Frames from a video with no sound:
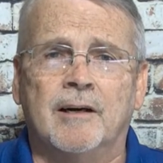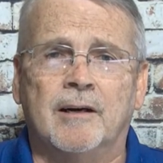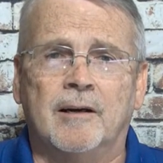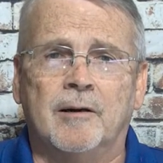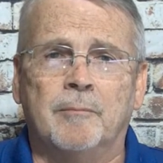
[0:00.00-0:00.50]

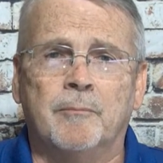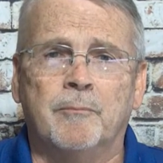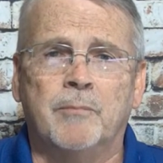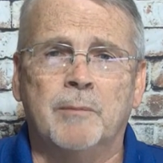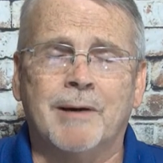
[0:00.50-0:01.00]

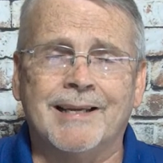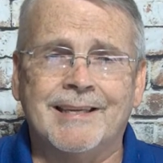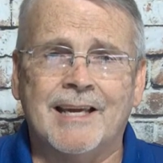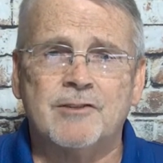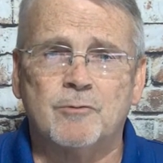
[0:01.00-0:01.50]
But my
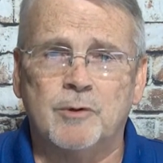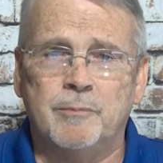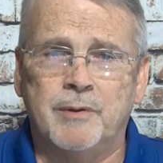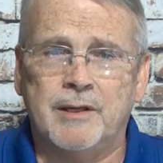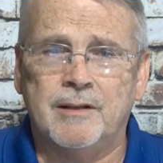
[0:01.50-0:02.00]
guess
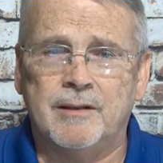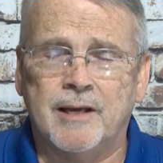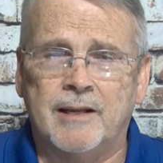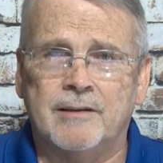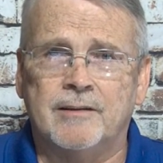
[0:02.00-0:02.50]
would be
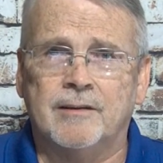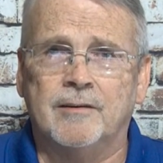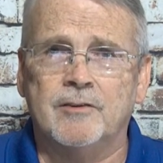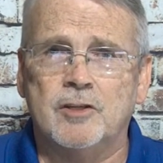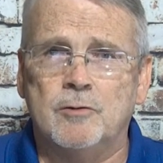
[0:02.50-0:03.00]
that
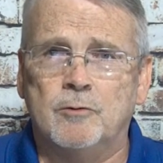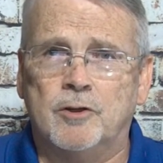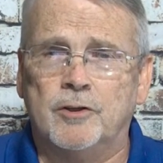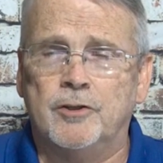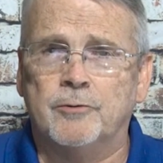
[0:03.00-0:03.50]
you
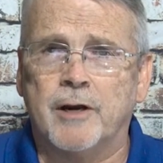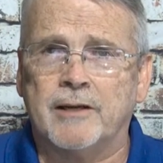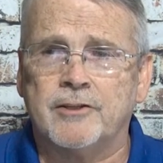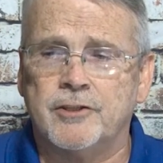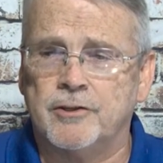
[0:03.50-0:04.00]
could
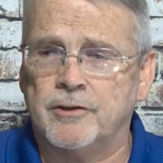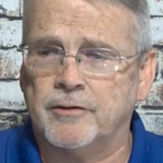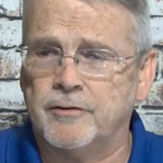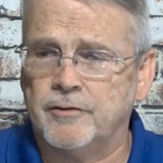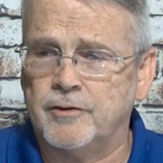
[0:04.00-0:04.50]
direct
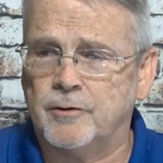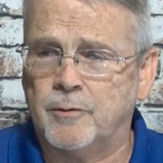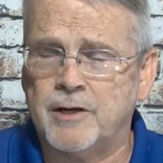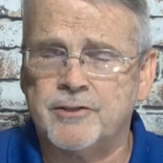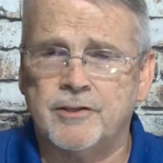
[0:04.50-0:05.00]
your
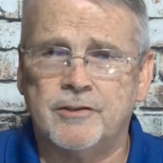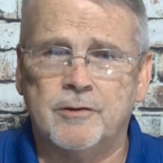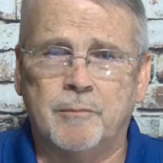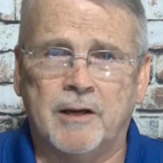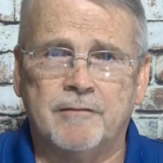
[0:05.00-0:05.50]
question
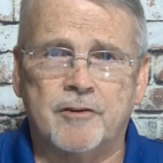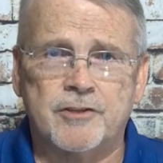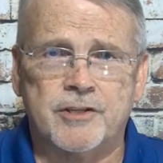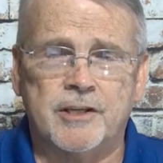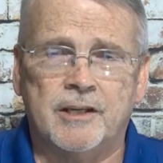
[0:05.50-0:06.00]
to Mike
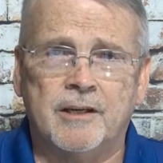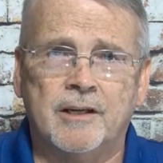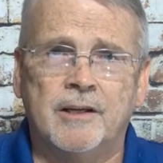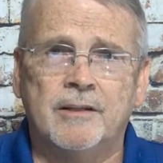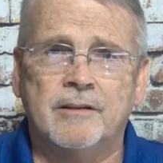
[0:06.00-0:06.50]
Versteeg,
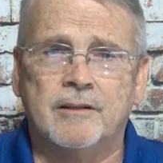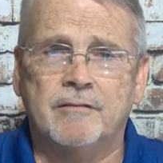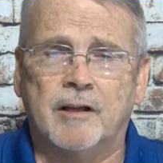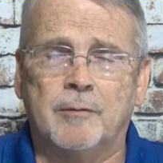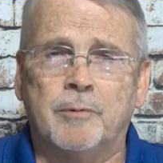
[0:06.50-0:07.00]
the
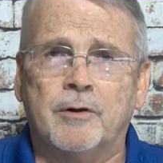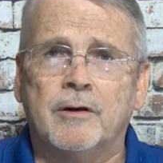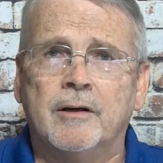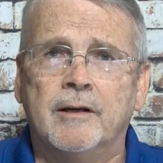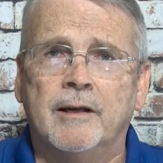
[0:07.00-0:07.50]
developer
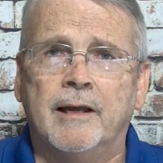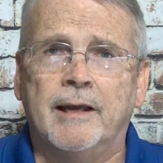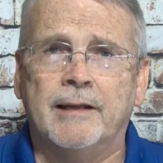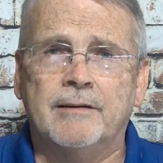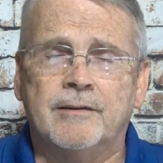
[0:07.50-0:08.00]

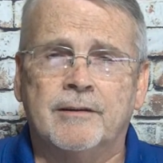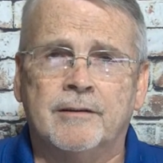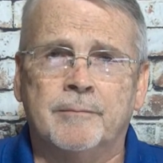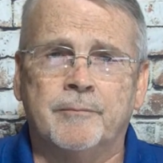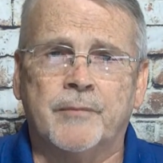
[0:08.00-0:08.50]
at
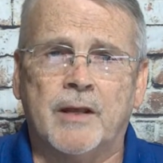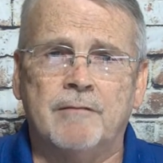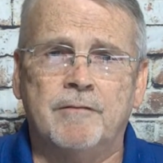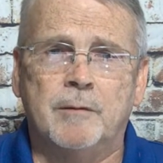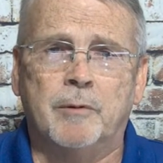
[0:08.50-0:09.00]

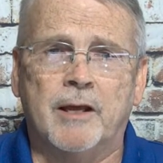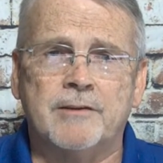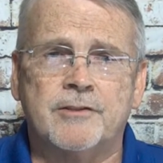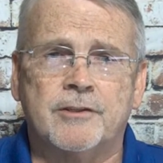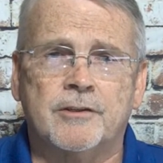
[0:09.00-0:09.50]

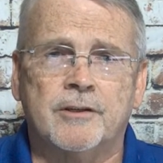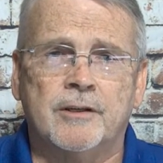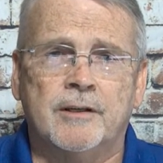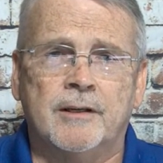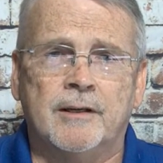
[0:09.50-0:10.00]
VidBlaster
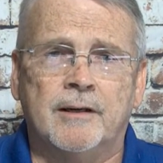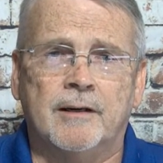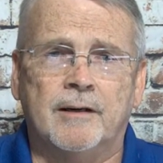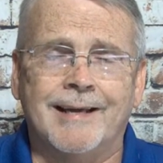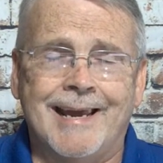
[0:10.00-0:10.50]

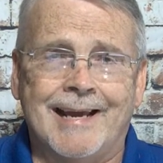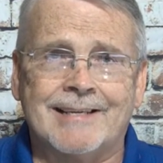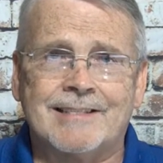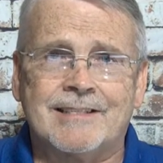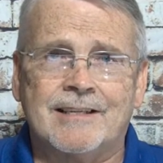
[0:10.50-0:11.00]

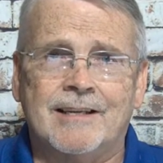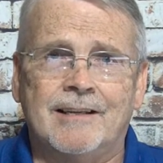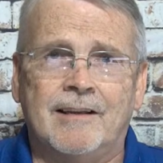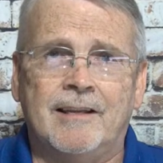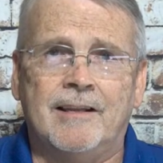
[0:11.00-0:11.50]
X
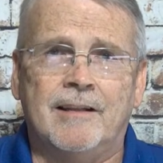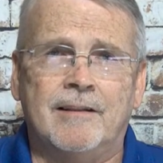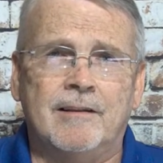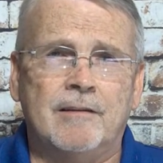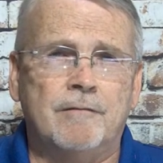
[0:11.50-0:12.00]

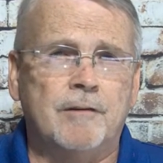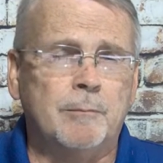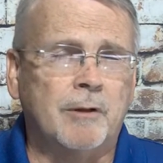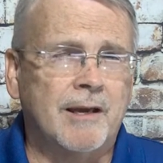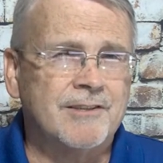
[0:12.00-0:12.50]
in the
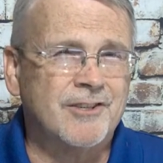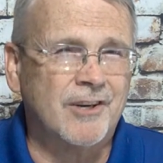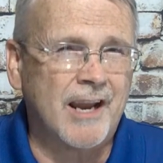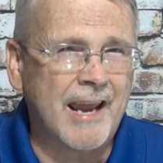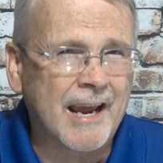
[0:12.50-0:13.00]
VidBlaster
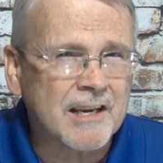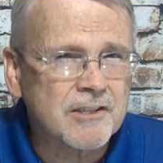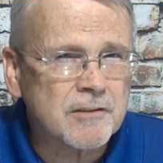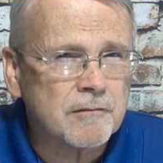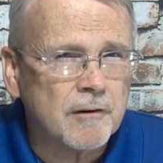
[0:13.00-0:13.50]

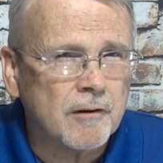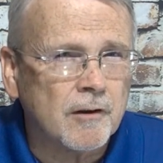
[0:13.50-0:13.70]
X